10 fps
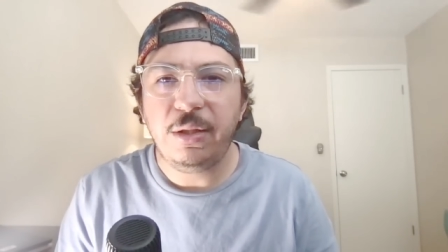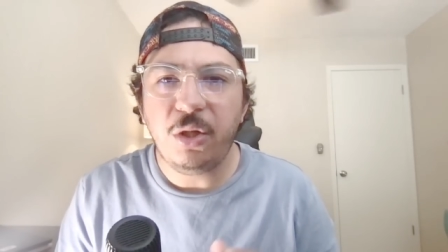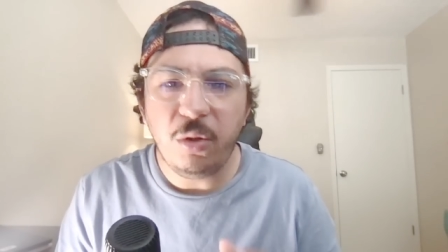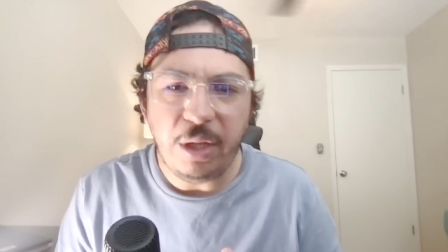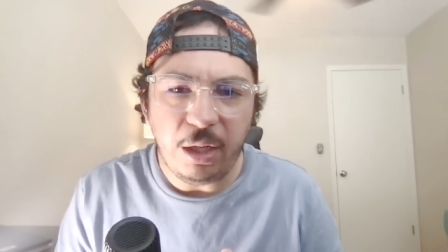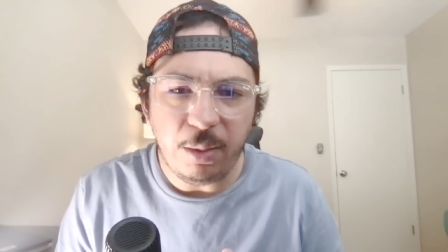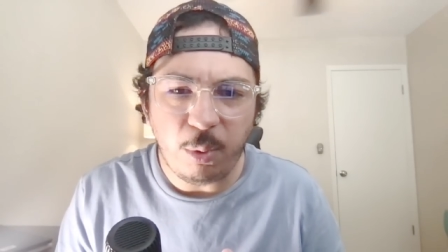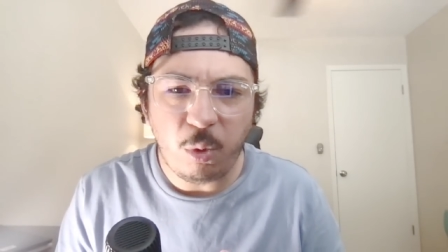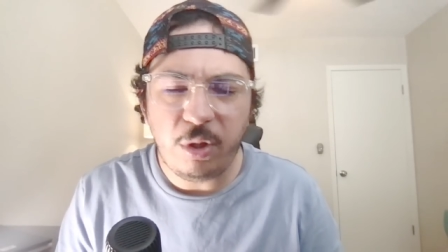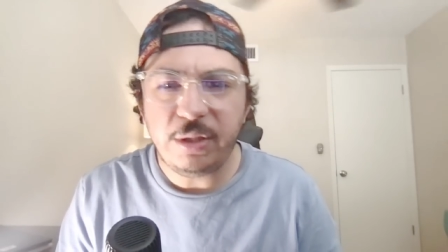good
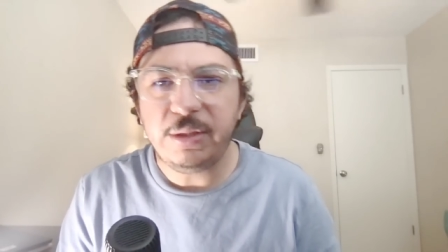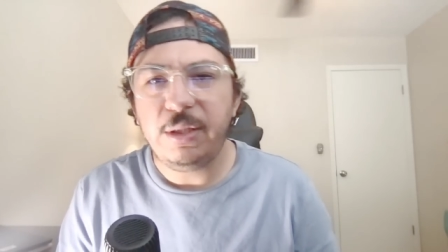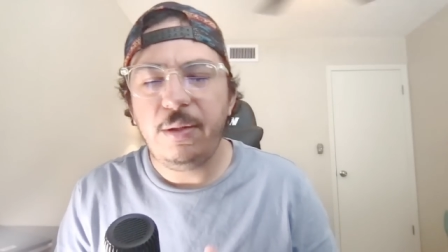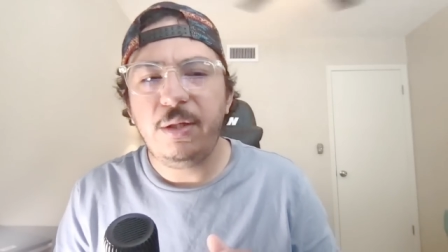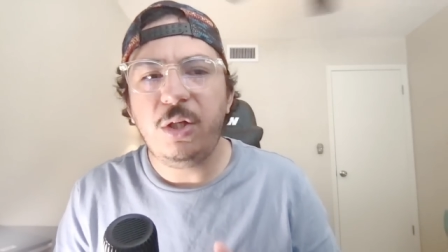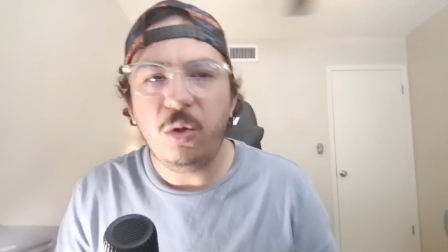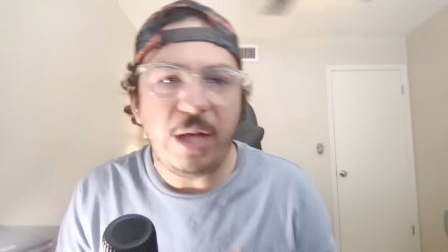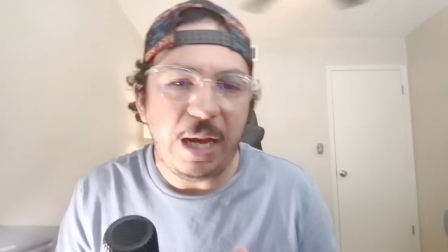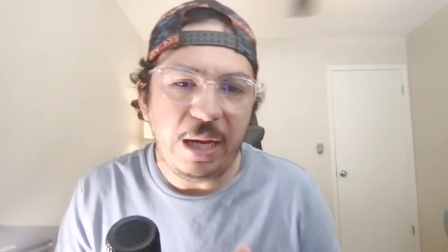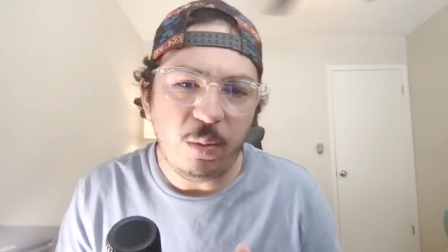airports, good
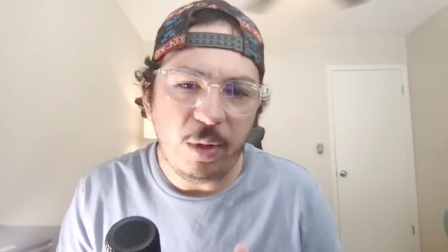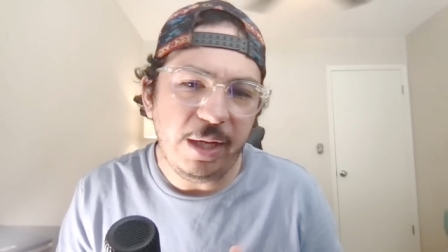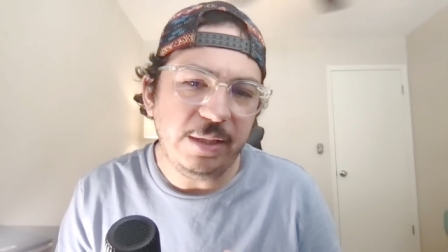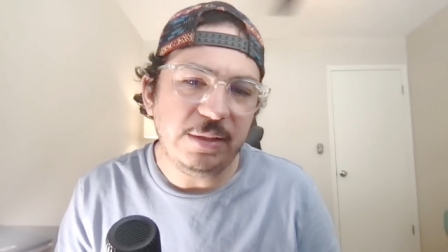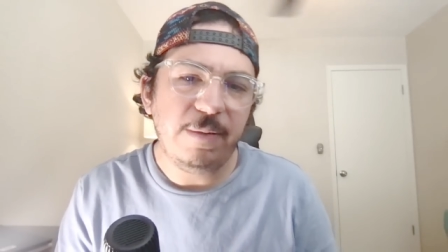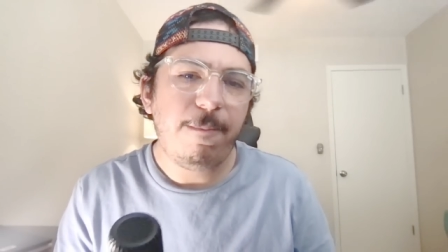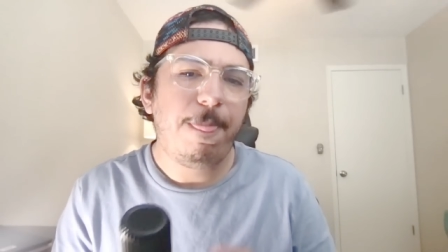highways,